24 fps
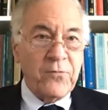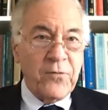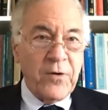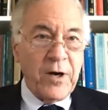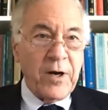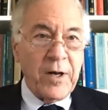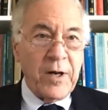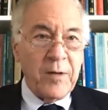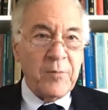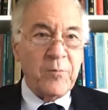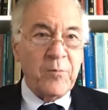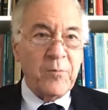
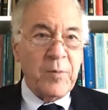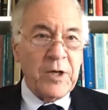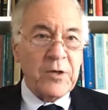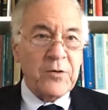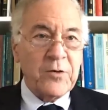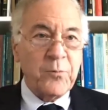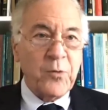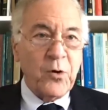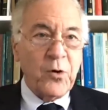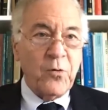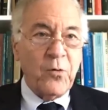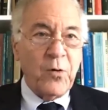very
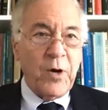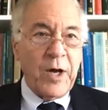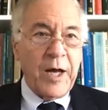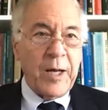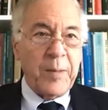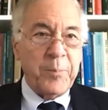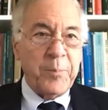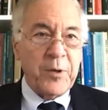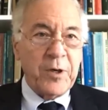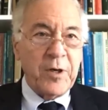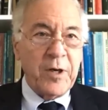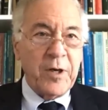much more
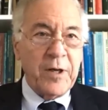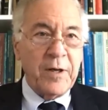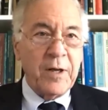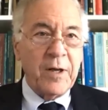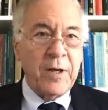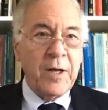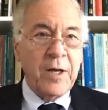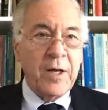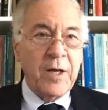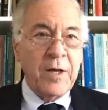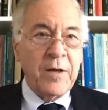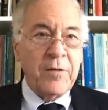rapidly
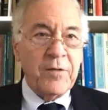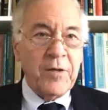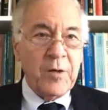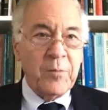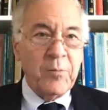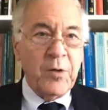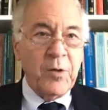than